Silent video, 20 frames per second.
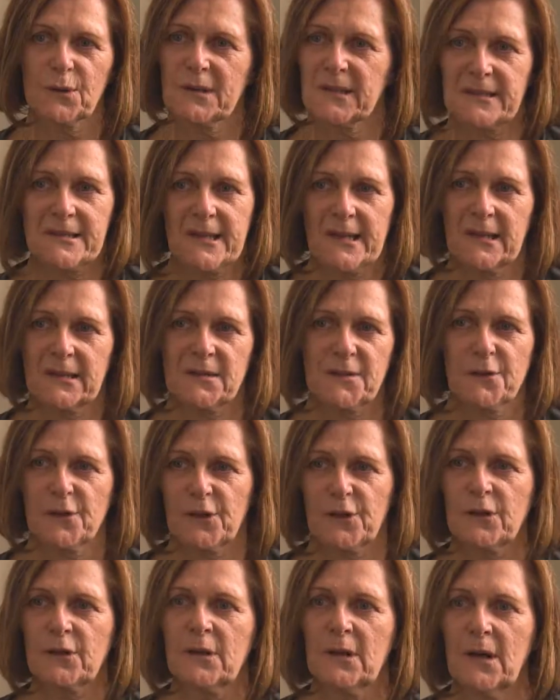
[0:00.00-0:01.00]
as these do.
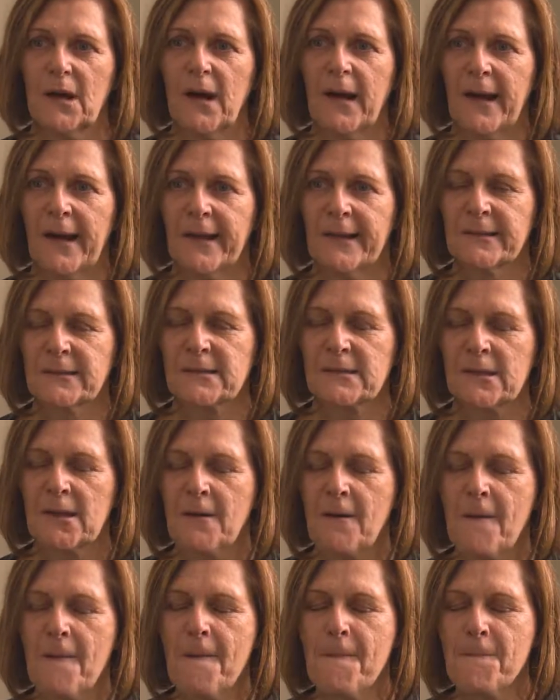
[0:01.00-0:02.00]
And
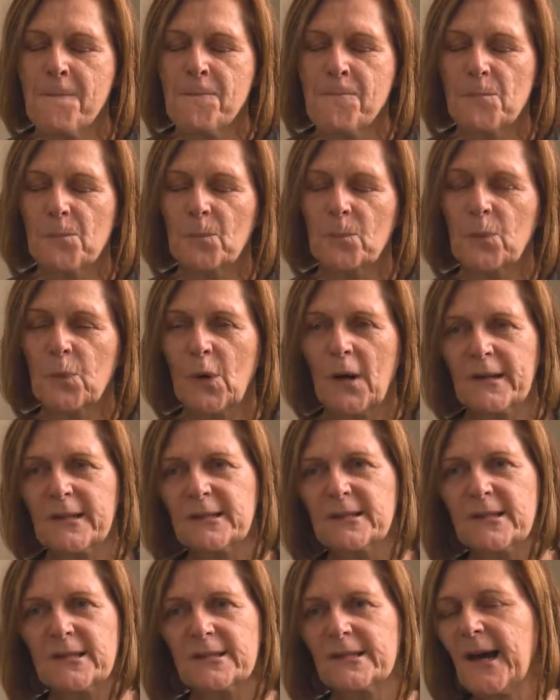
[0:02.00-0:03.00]
what
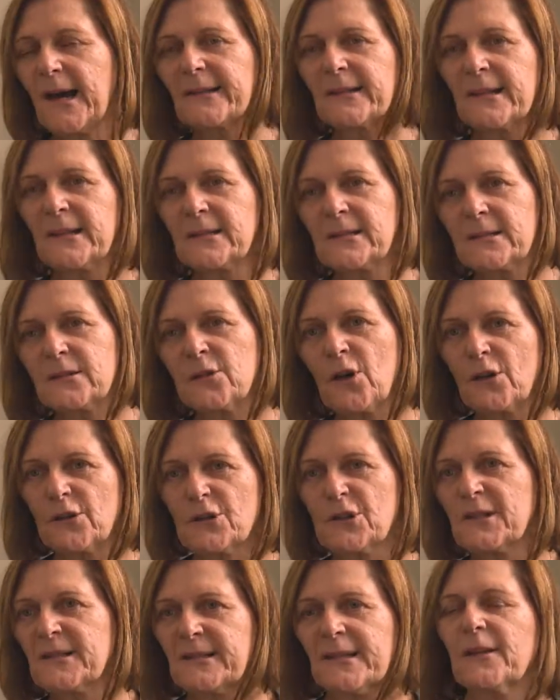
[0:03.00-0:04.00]
it's done is not
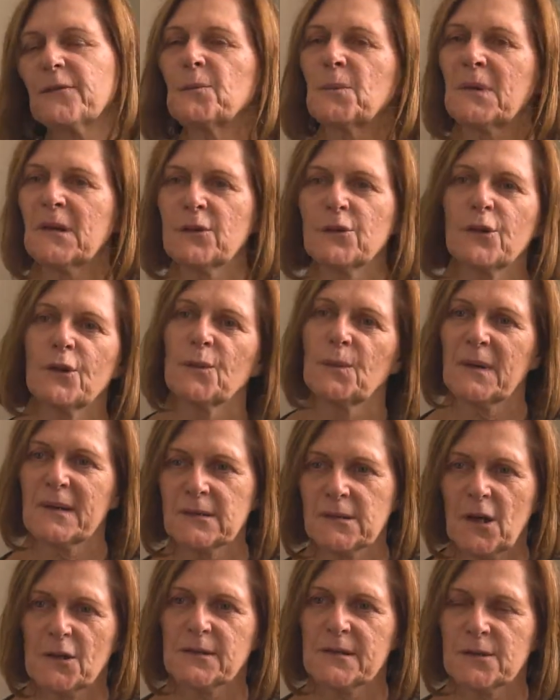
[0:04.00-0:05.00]
just given me new
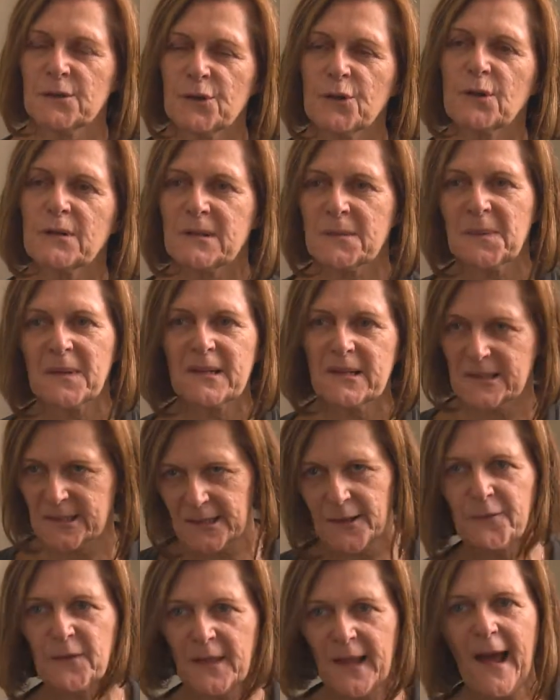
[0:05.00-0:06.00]
windows and doors, but it's
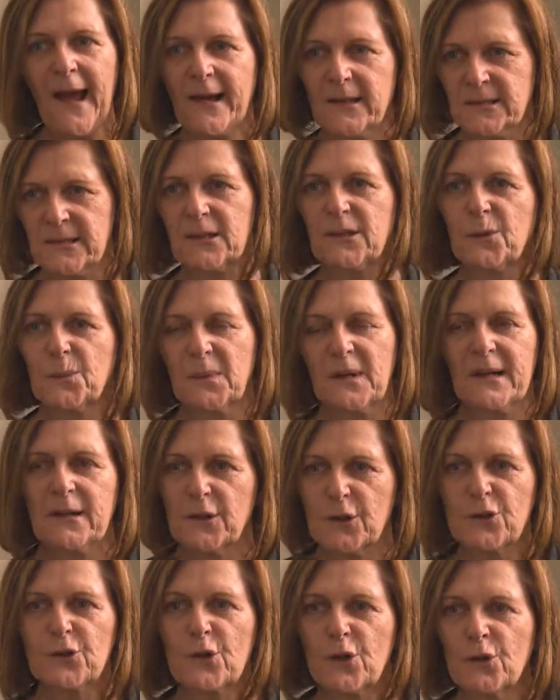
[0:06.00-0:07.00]
given the house a
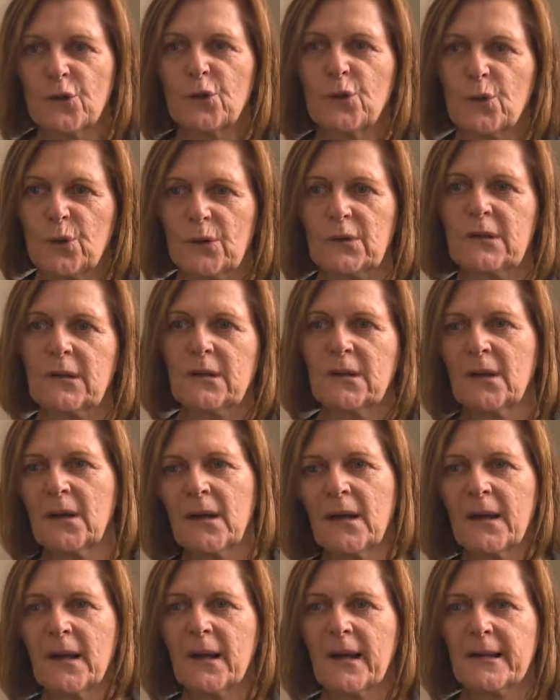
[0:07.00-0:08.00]
completely new look.
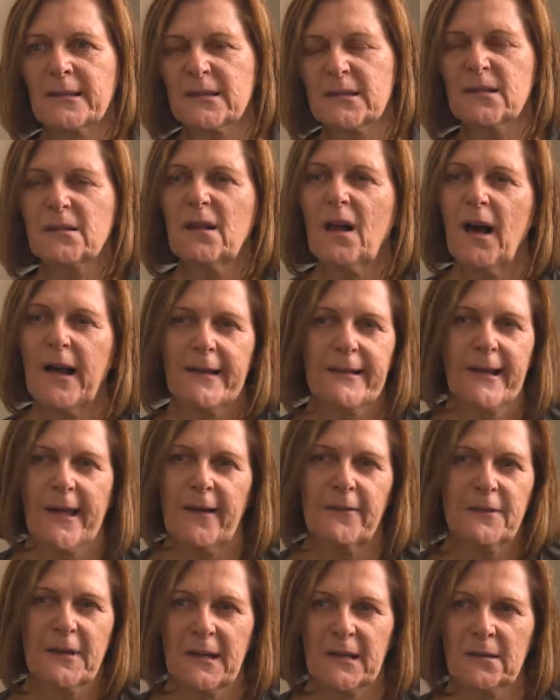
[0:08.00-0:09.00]
It's like
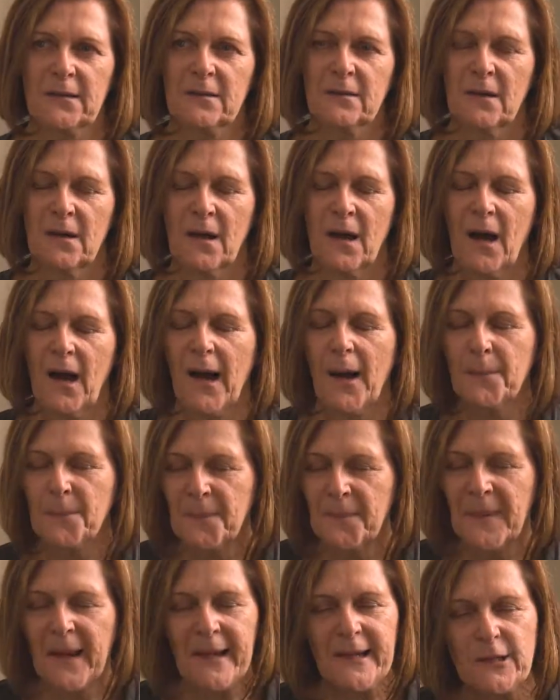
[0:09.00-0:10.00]
having a
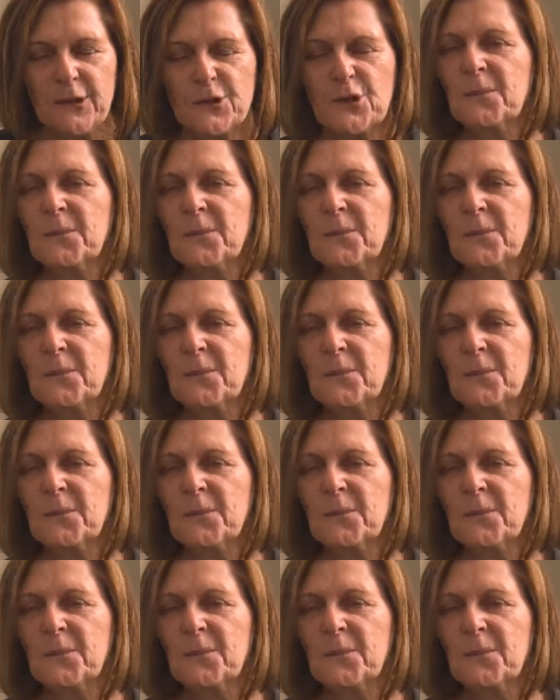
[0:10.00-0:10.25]
major